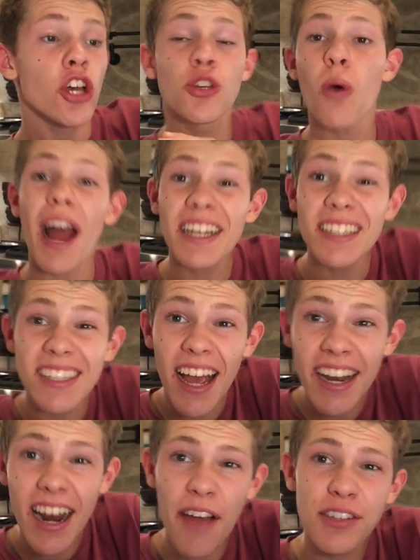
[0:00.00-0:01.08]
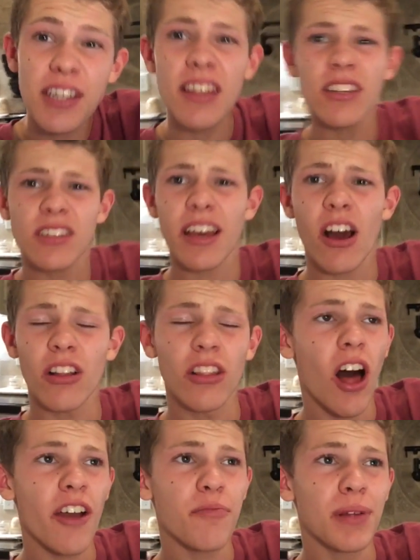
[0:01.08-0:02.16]
So I decided, I've seen this like a
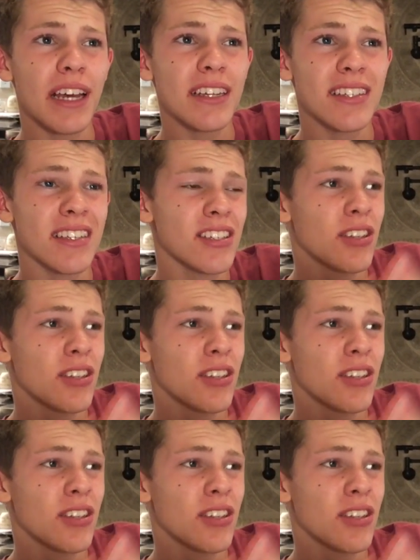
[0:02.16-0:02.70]
lot of places.